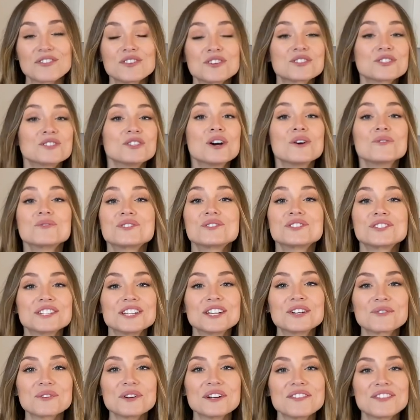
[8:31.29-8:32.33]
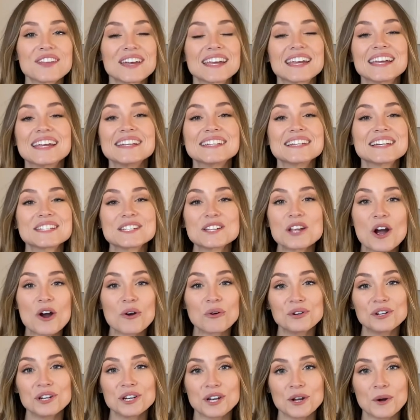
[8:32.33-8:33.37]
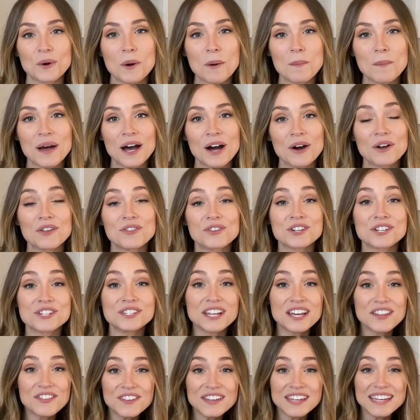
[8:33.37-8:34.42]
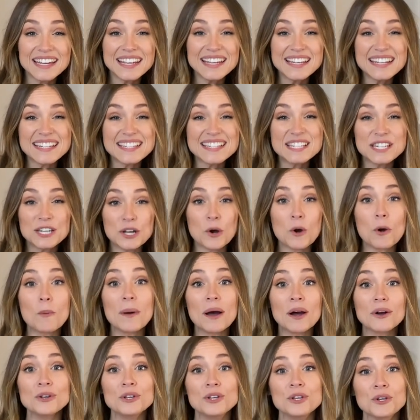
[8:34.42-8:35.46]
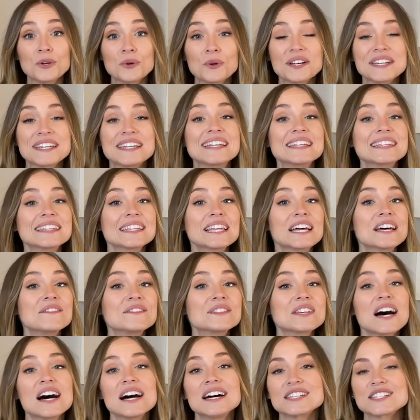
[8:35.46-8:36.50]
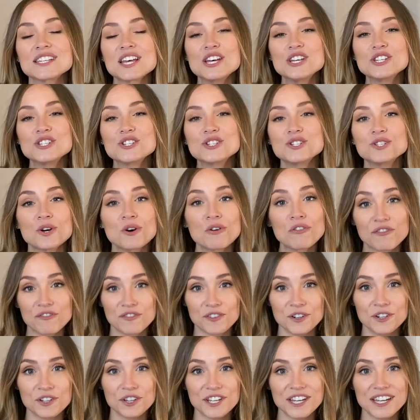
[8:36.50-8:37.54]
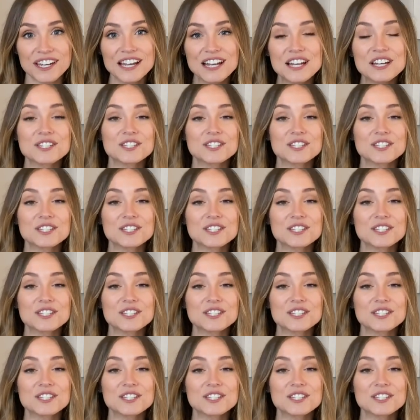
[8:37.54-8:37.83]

There's no secret that He doesn't already know about, and there's nothing He doesn't know about you, and He loves us so fully.